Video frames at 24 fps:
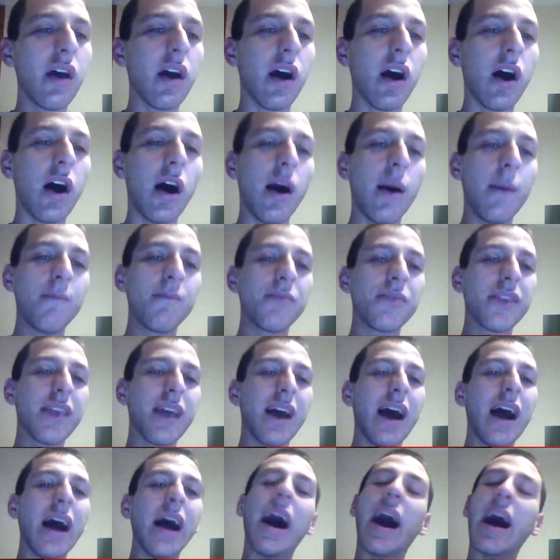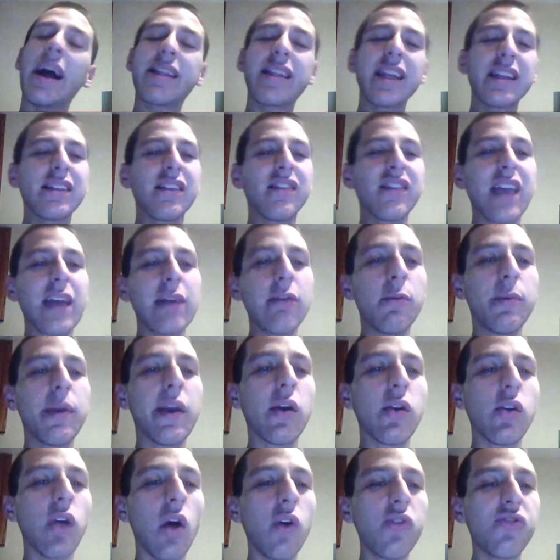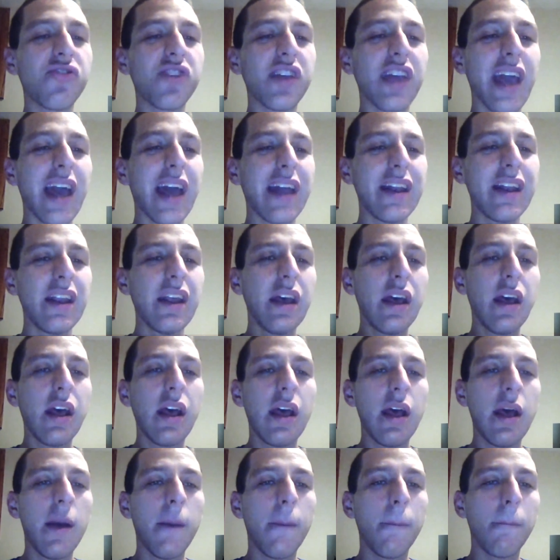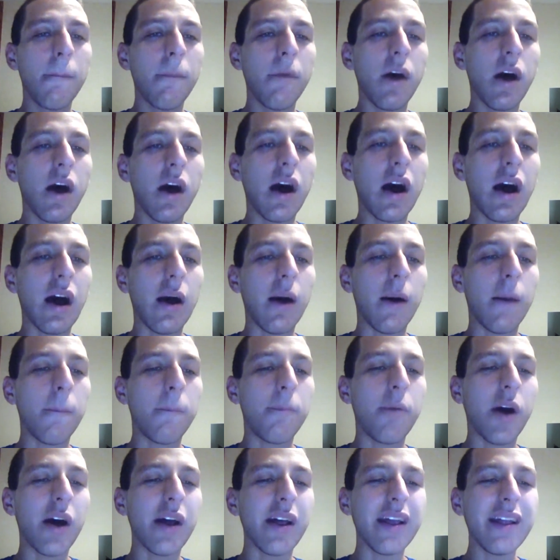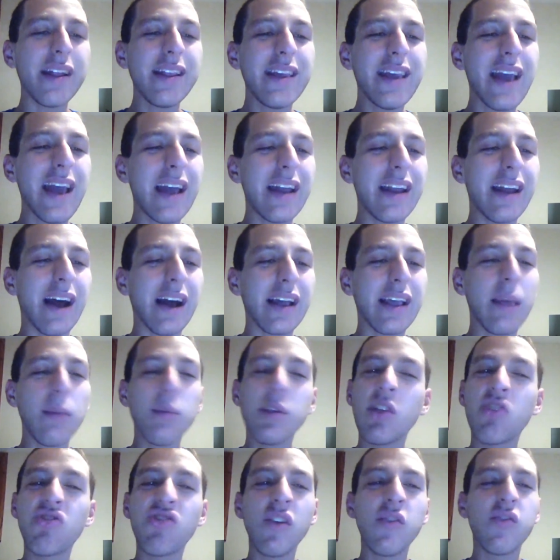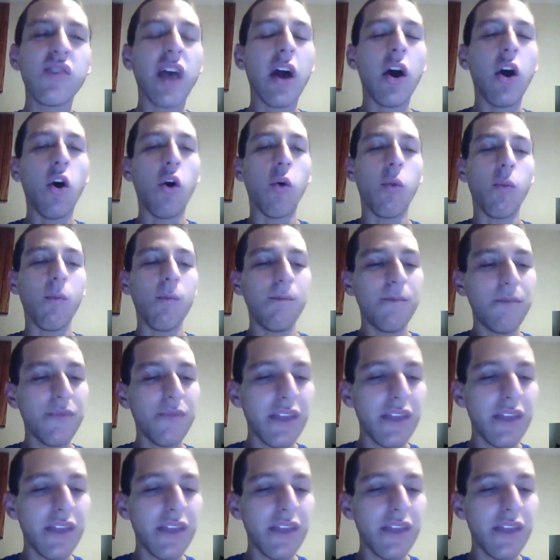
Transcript: I think this game will be close again, but in the end, give me the Chiefs at home.